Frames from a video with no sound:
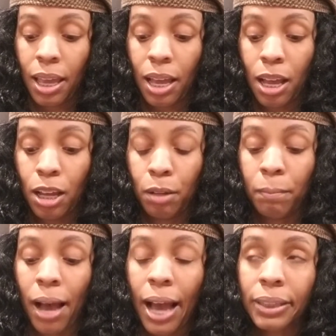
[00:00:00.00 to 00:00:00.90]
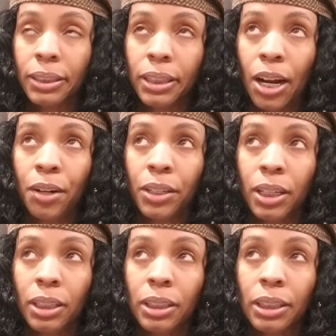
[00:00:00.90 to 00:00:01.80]
Um, I
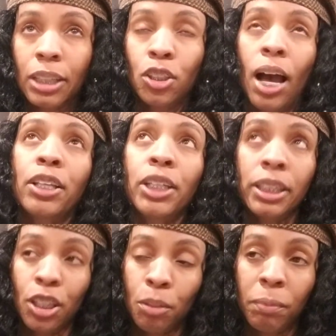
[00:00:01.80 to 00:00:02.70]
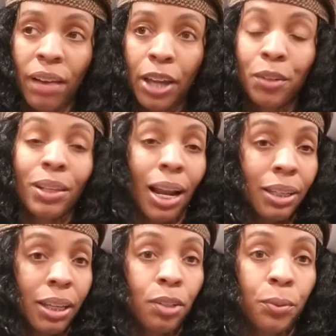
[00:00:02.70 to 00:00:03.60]
started, since I, I did tell the provider that I
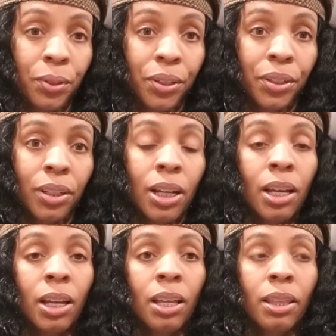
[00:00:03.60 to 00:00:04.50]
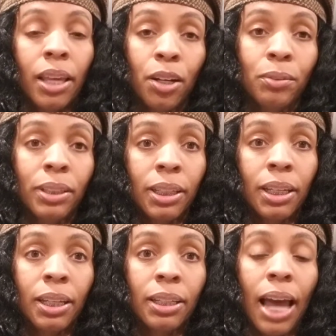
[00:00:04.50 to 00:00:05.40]
did order the
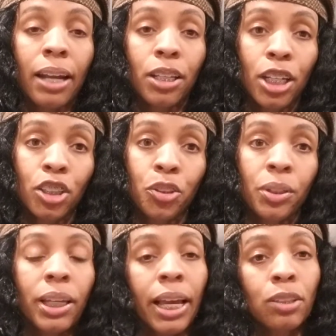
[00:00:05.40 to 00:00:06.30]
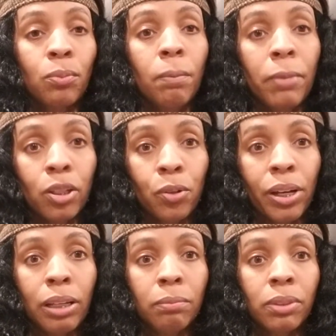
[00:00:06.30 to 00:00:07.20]
LDN out of the country, he asked what
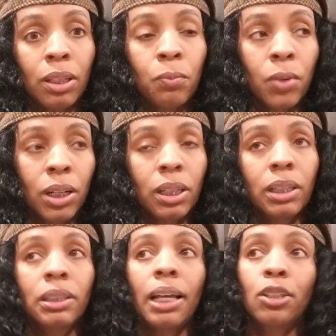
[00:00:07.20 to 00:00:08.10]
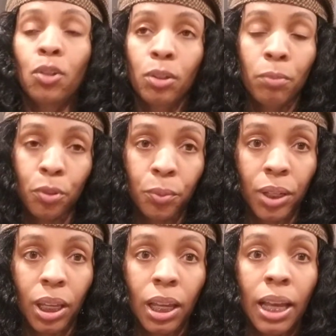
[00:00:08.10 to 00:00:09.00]
milligrams it was. I told him
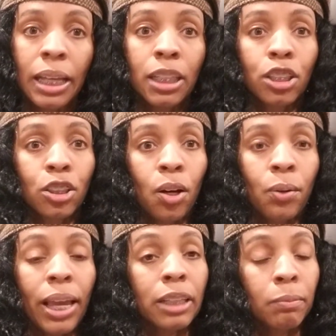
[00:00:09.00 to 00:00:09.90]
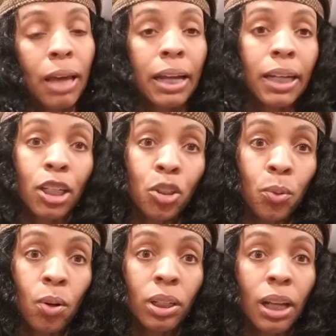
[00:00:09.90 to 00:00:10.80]
three. So he asked me, How did I do
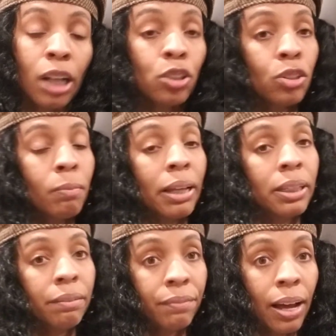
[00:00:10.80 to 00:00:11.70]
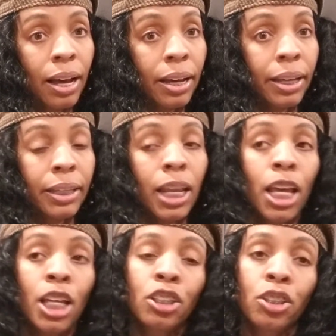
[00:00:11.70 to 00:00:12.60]
on it? I told him I did fine.
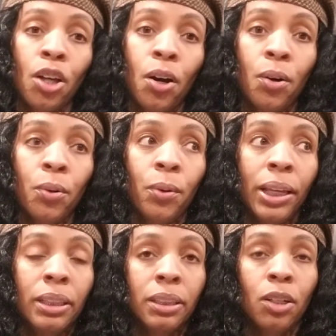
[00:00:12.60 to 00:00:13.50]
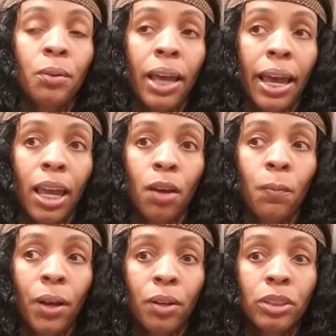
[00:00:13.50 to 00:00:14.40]
So he said, Okay,
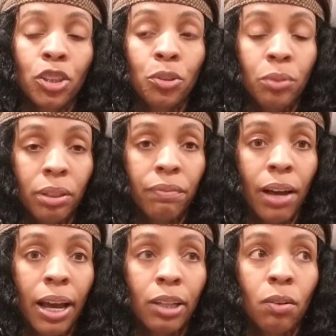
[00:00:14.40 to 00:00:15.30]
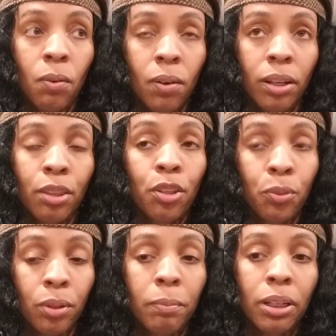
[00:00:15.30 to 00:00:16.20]
well, since you did fine on the
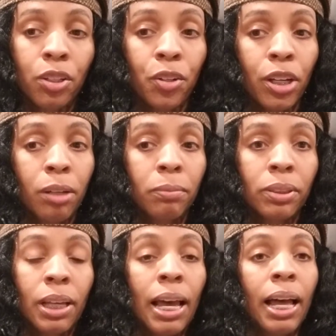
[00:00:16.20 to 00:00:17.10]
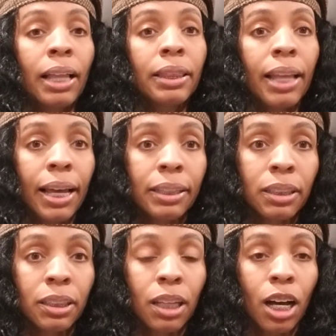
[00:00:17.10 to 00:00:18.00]
three milligrams,
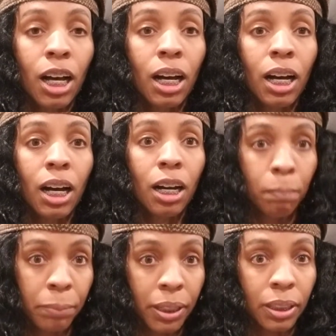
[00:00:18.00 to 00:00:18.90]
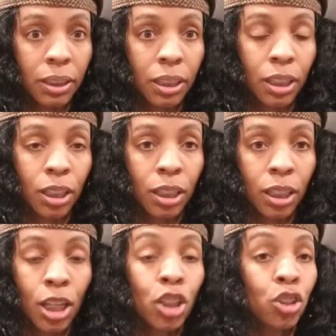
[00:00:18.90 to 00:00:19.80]
let's up it
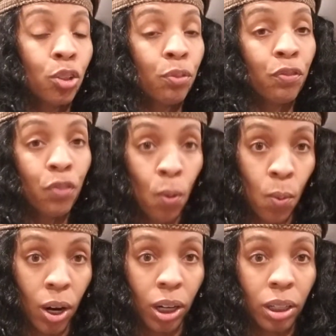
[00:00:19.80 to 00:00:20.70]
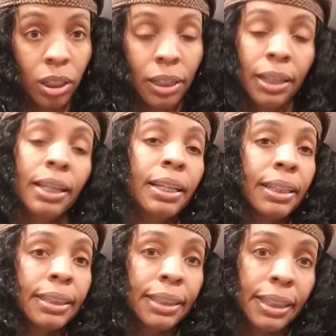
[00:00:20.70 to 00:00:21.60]
to four
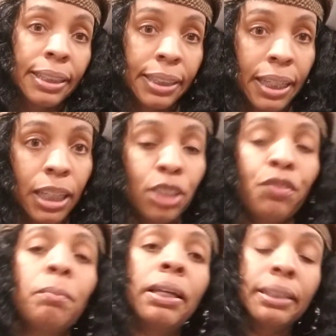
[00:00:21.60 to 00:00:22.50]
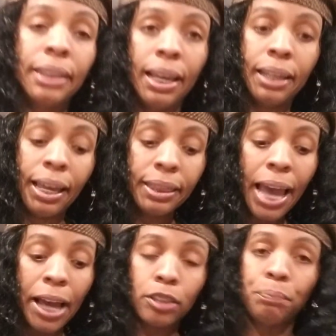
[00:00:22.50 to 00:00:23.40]
cc's for me to take like
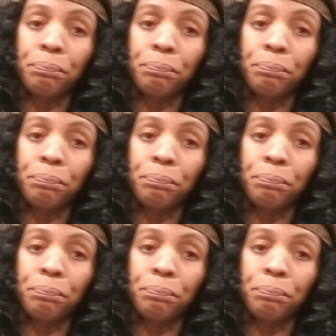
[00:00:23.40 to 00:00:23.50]
that